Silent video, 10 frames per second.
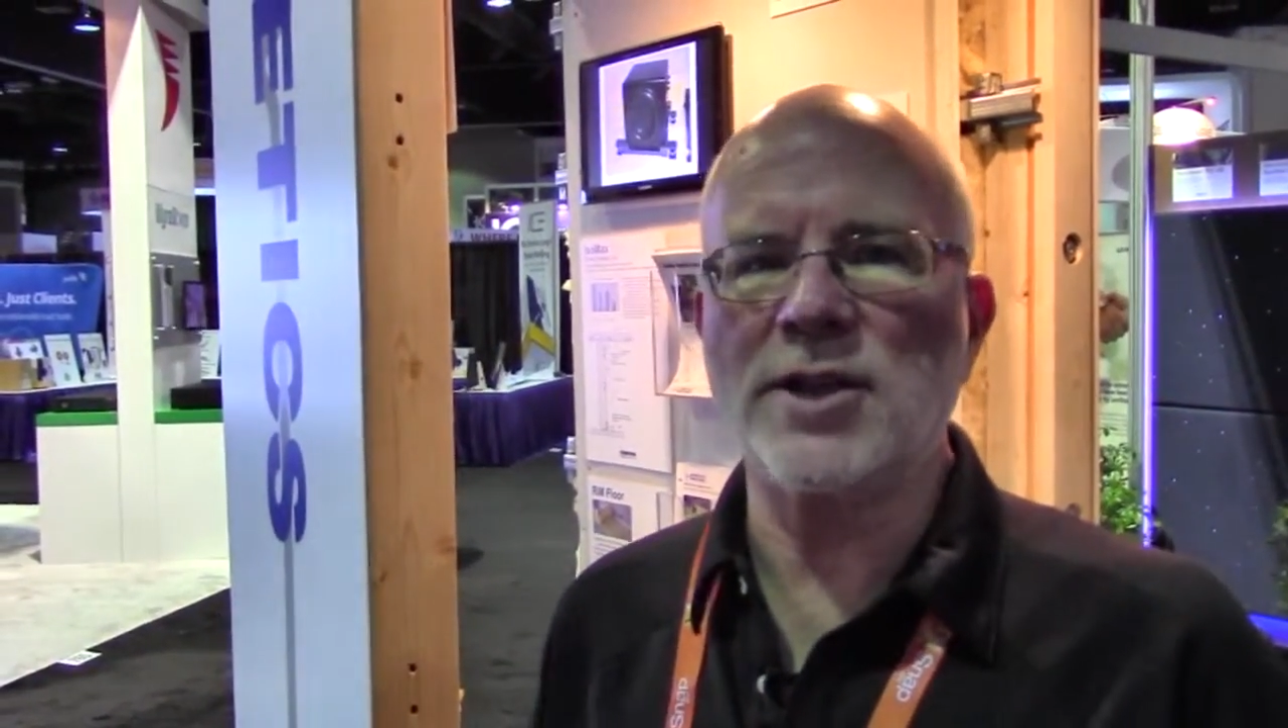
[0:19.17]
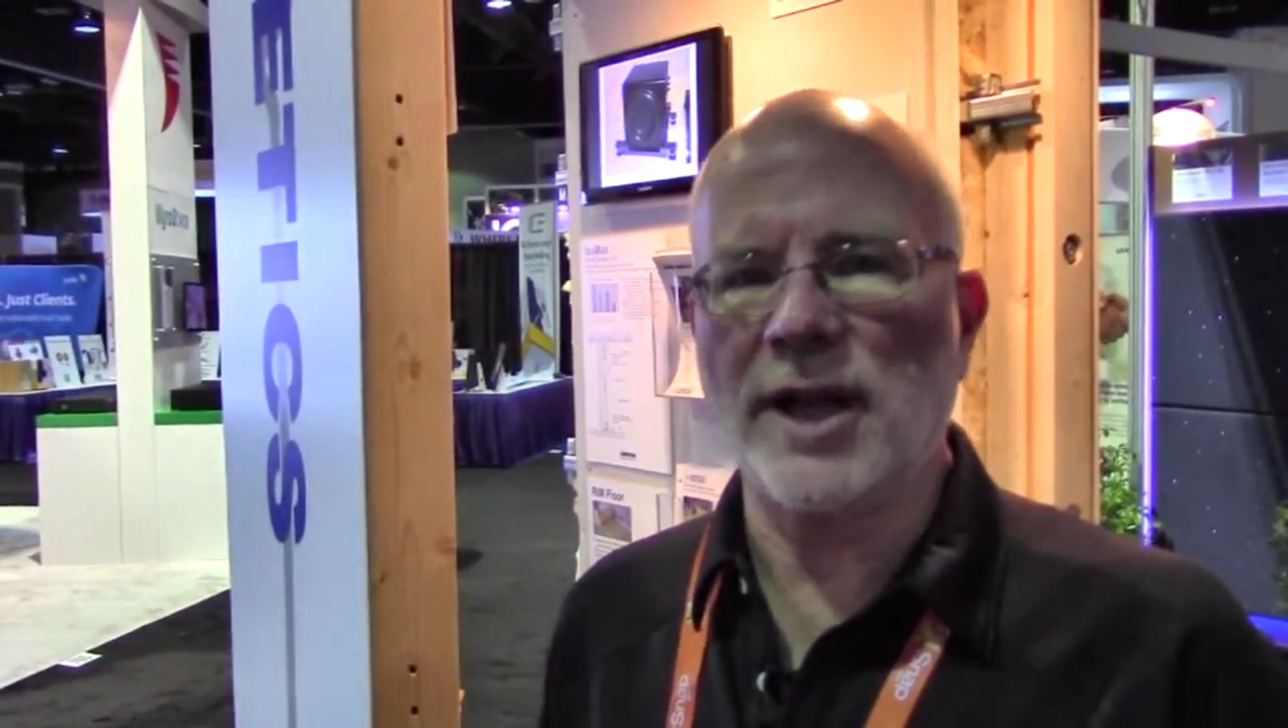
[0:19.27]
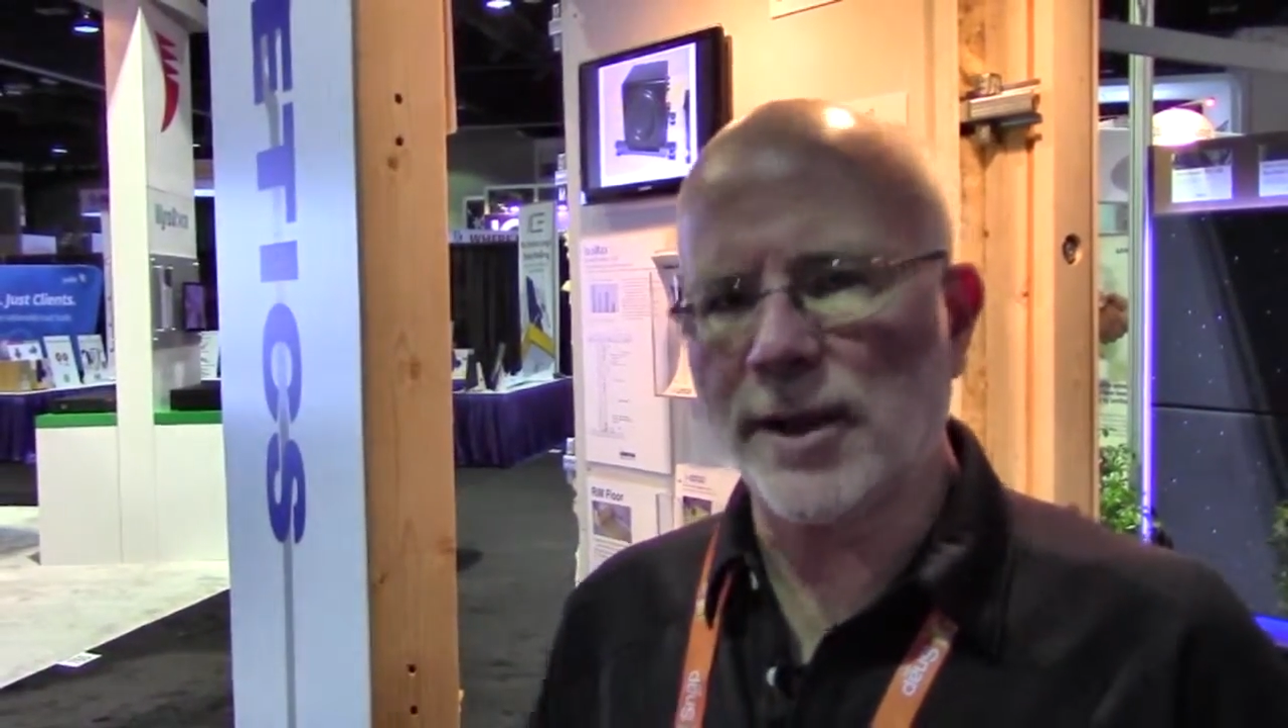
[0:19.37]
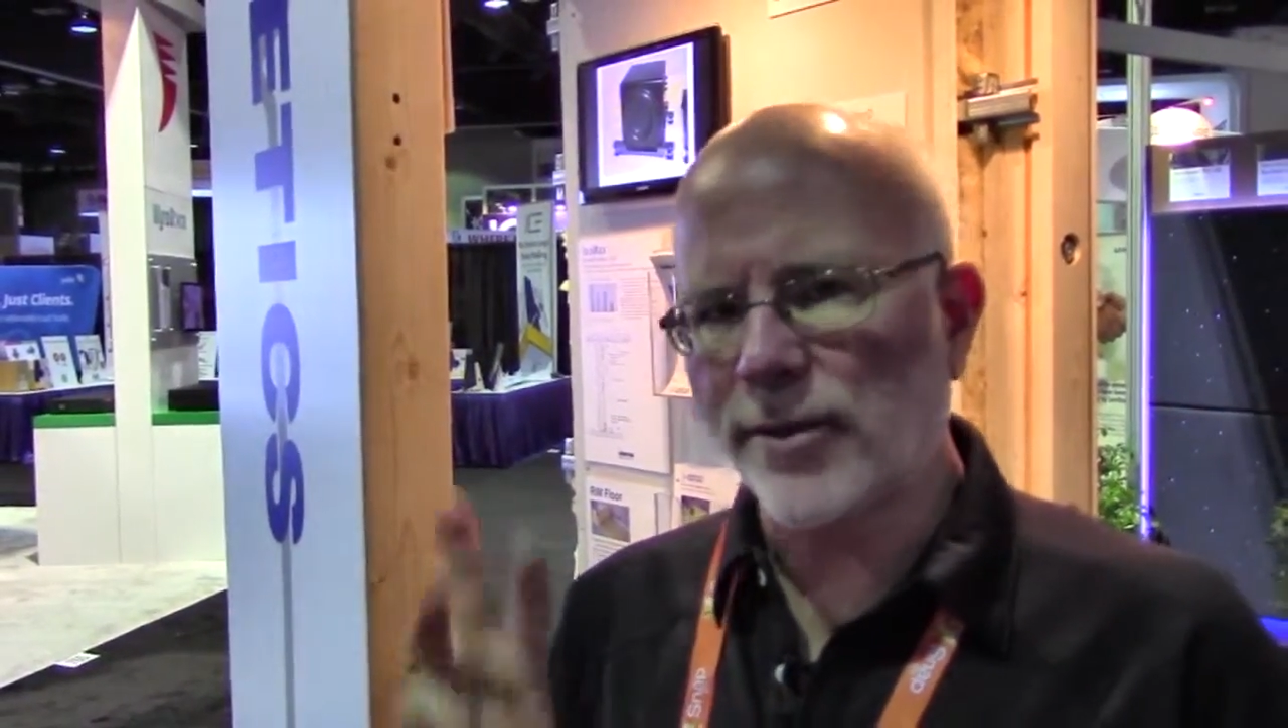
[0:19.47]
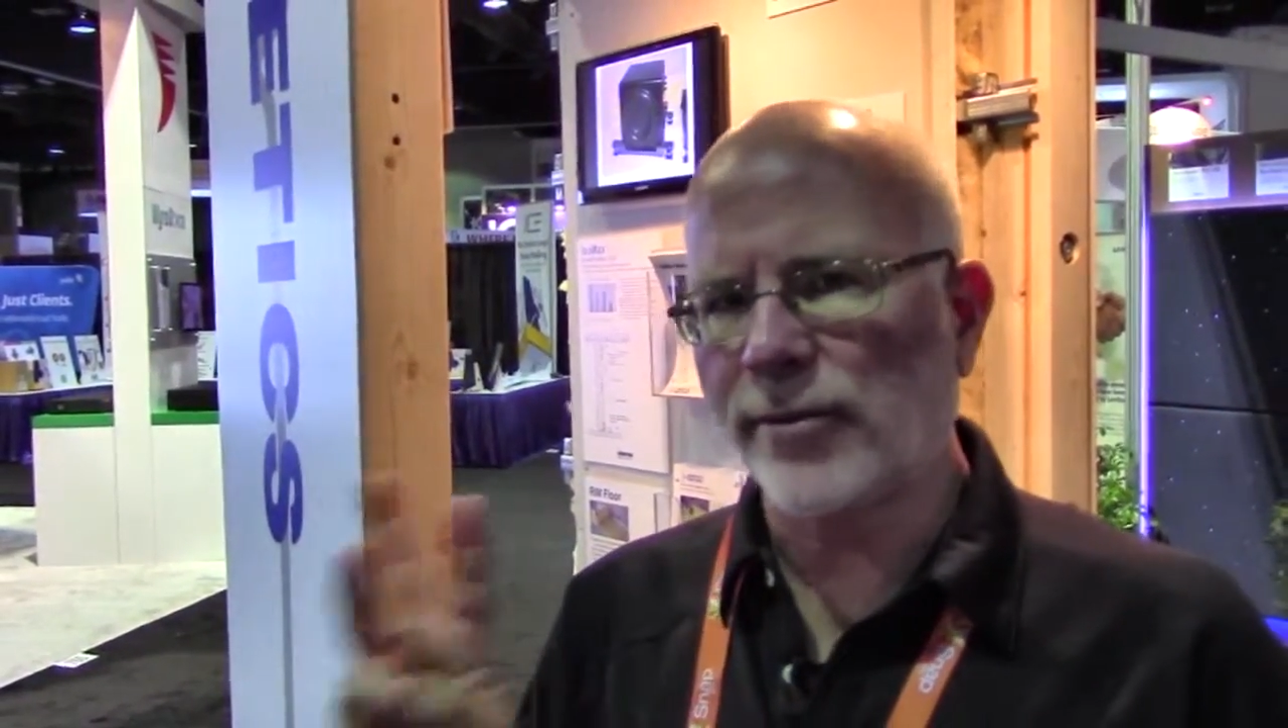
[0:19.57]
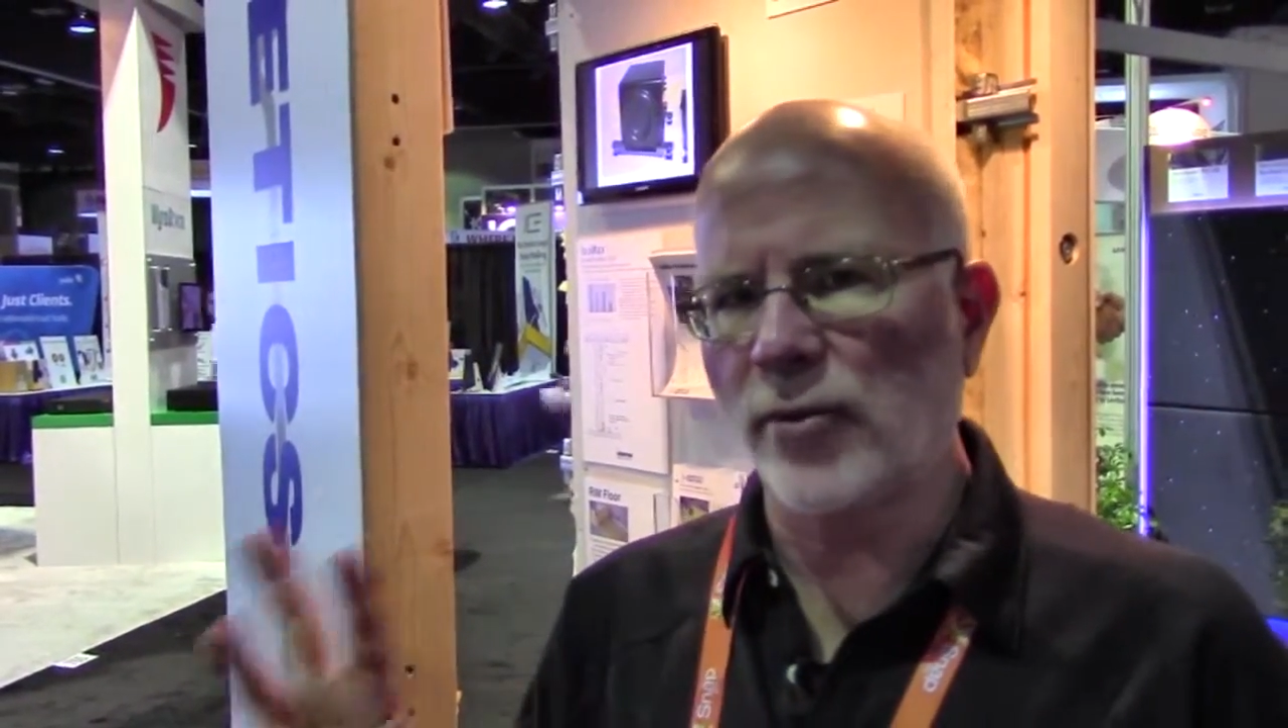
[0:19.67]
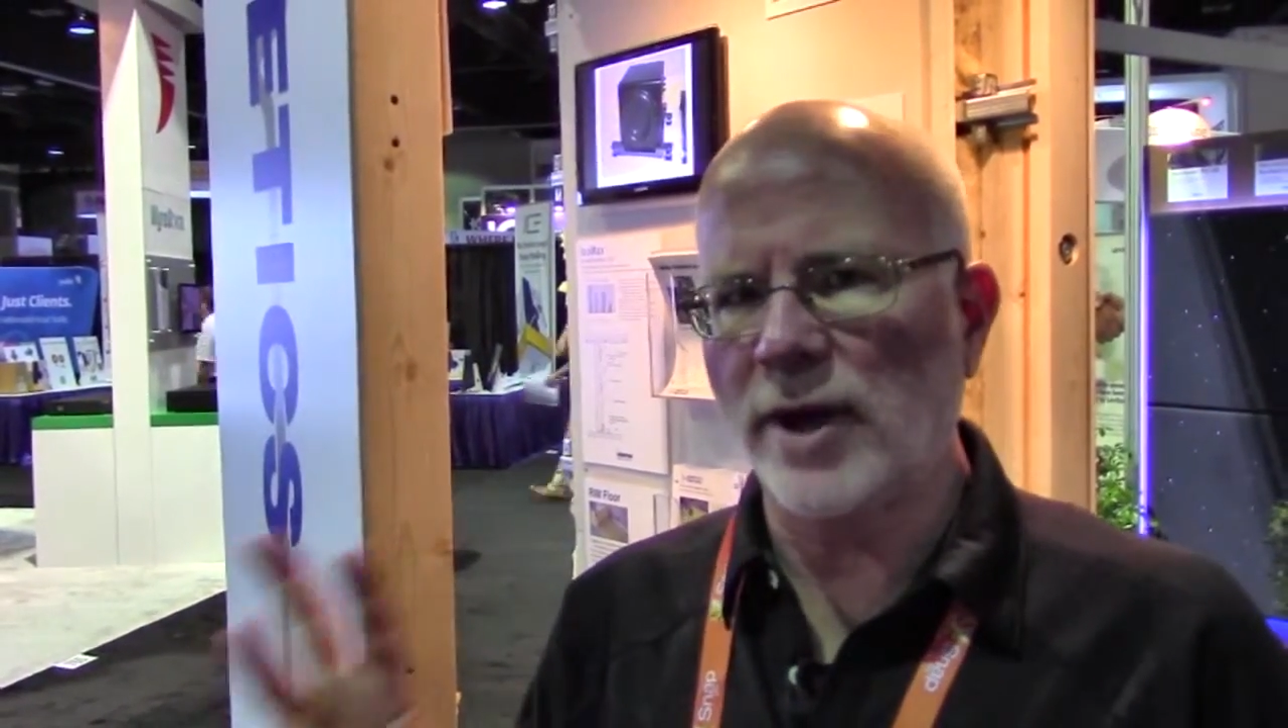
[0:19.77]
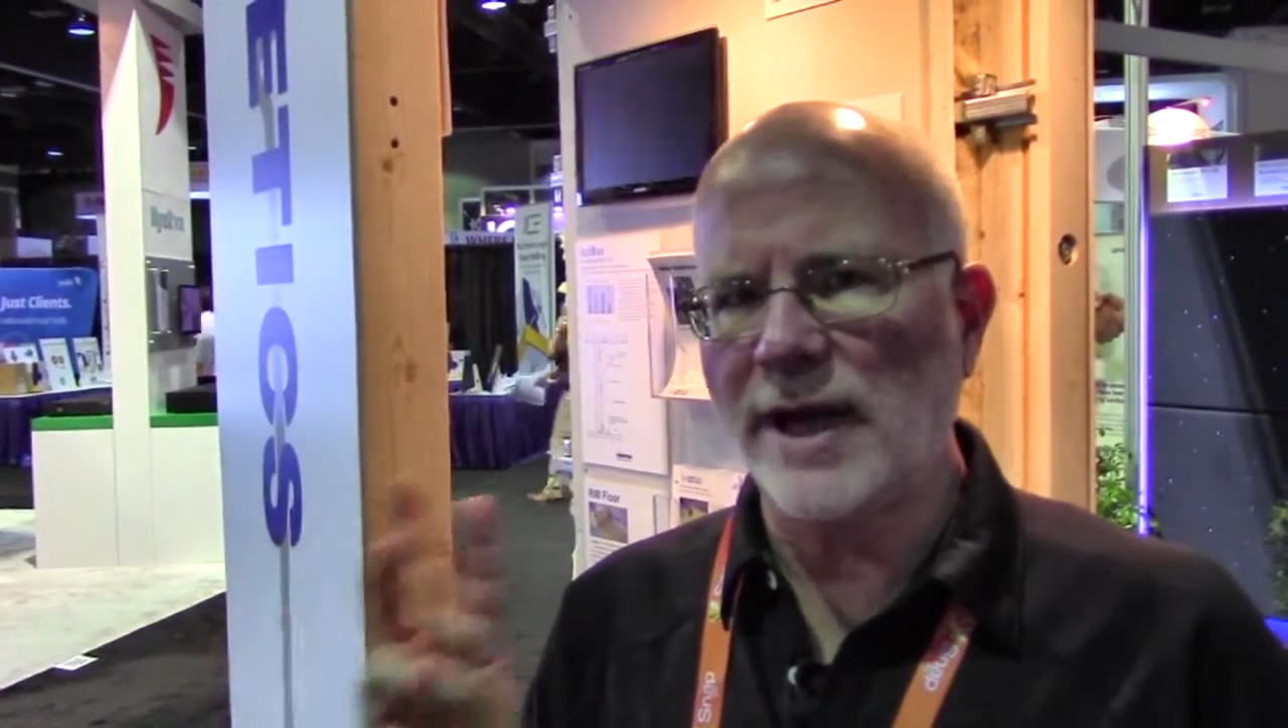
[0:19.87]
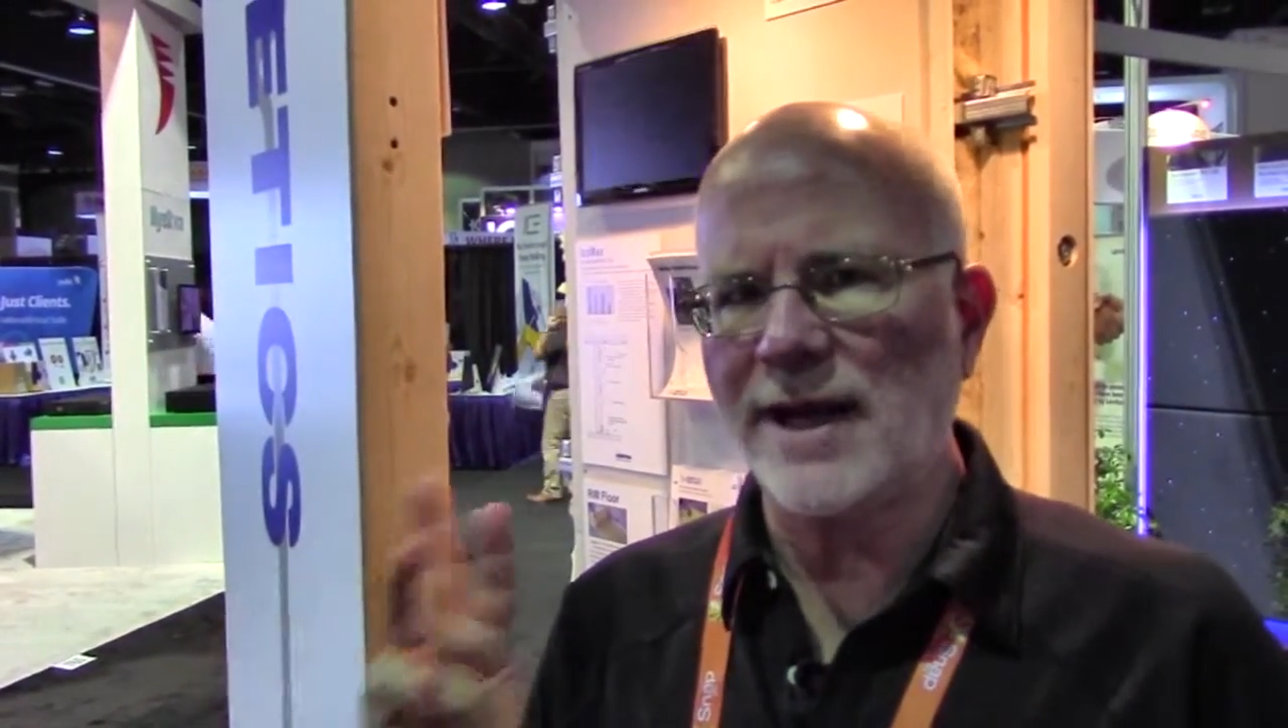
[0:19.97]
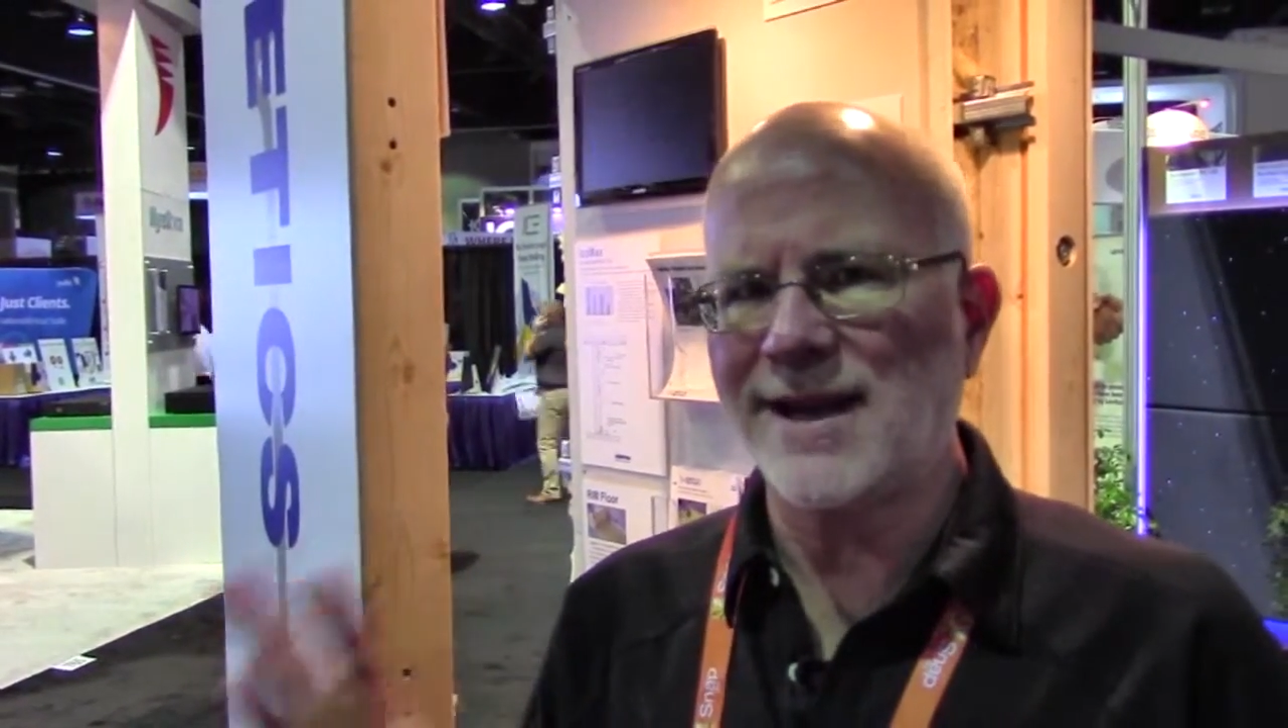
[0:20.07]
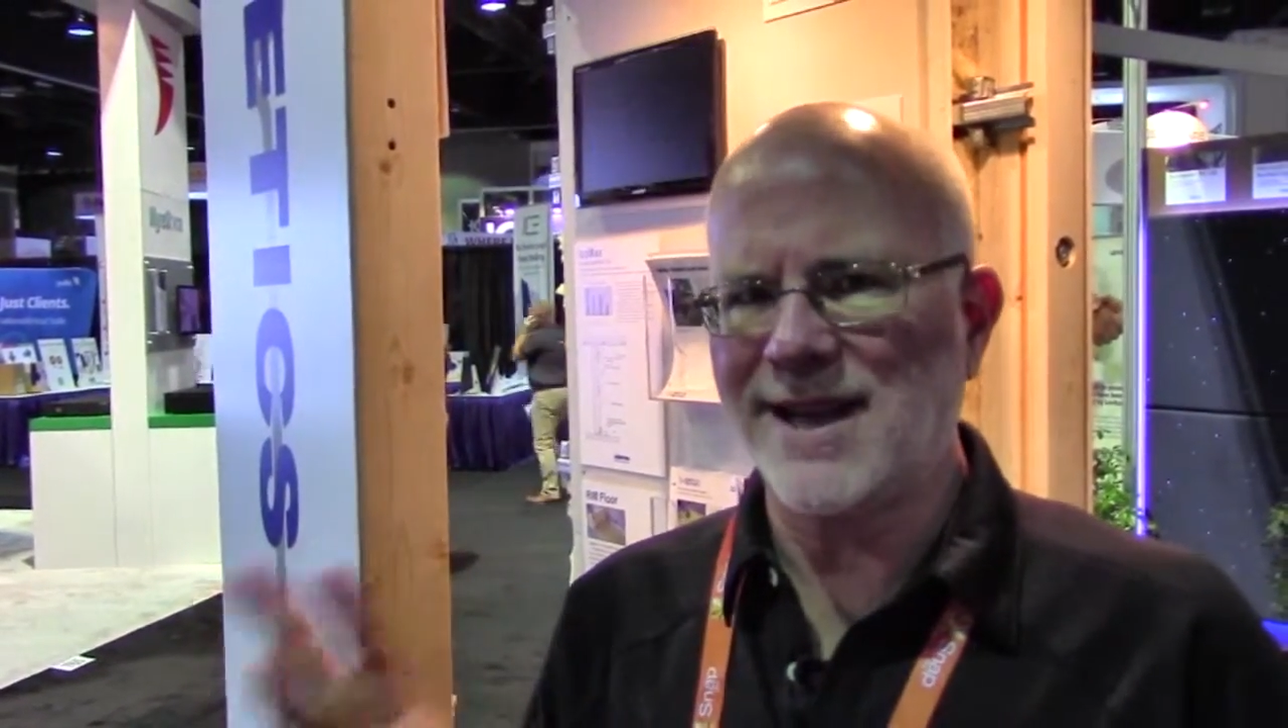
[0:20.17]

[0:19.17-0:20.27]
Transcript: you get three